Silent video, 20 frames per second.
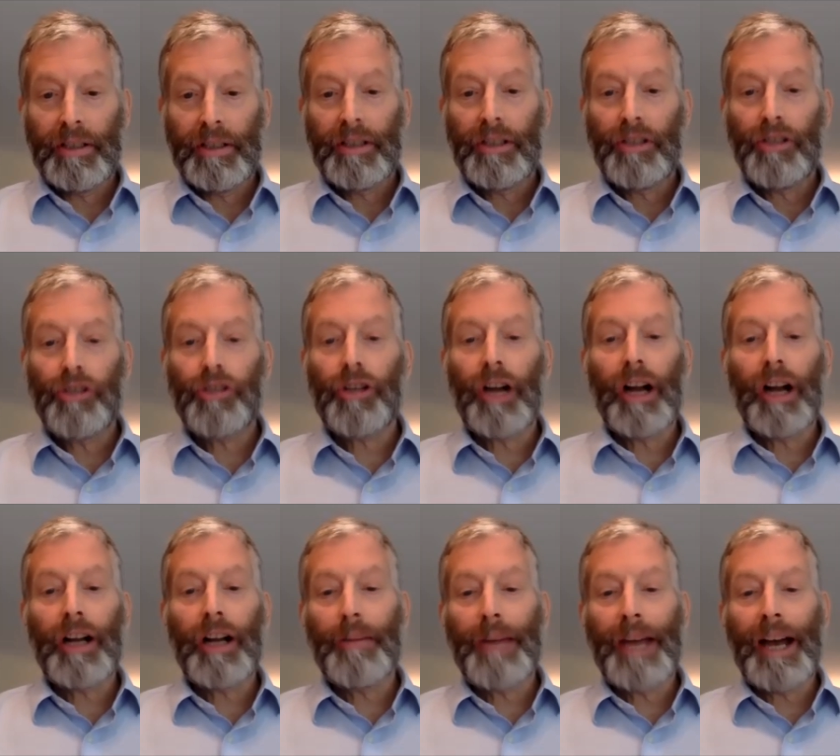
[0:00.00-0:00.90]
Can you
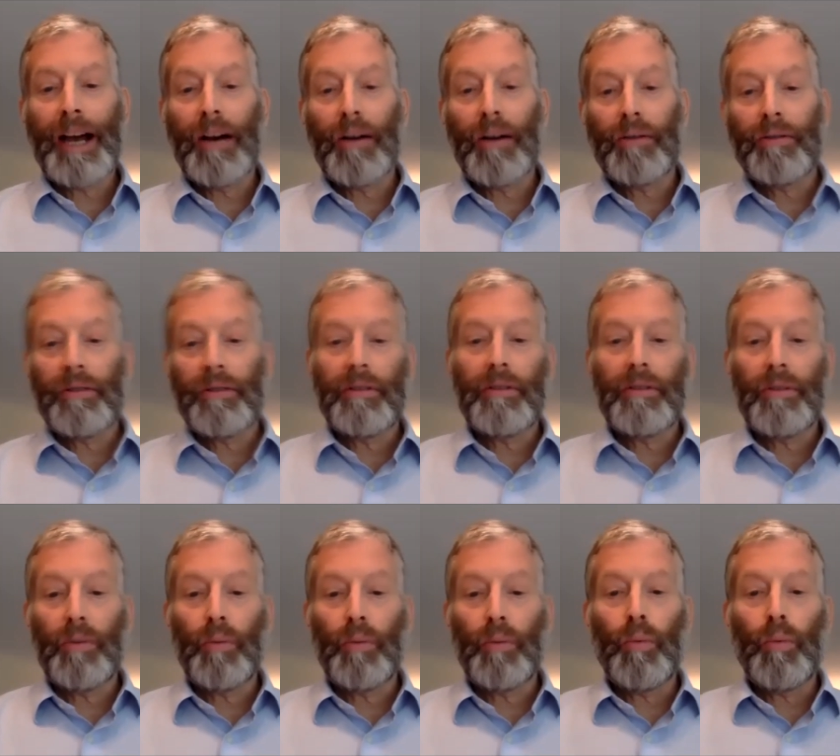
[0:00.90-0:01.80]
talk about
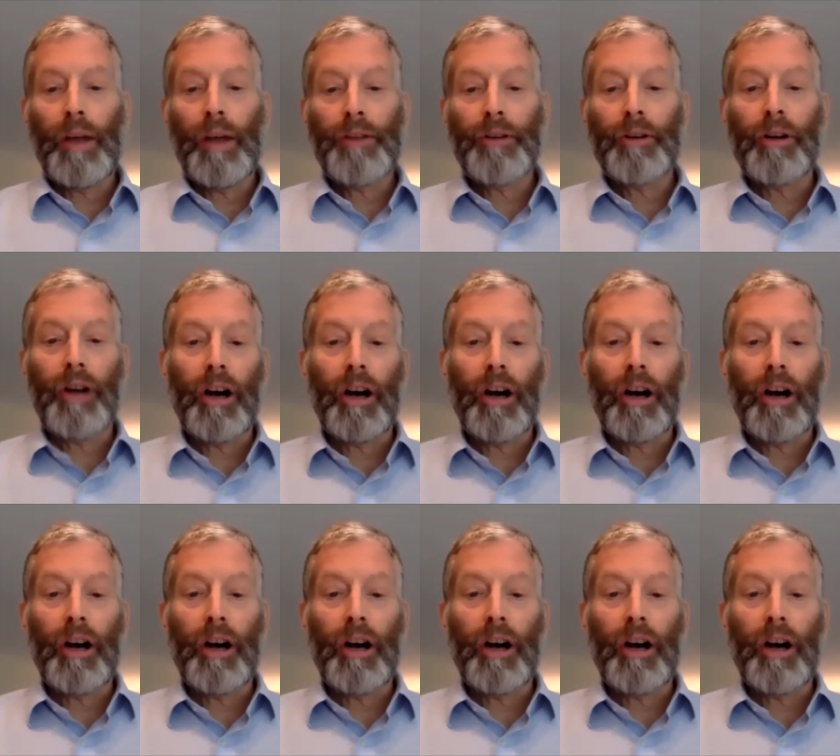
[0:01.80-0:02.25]
whether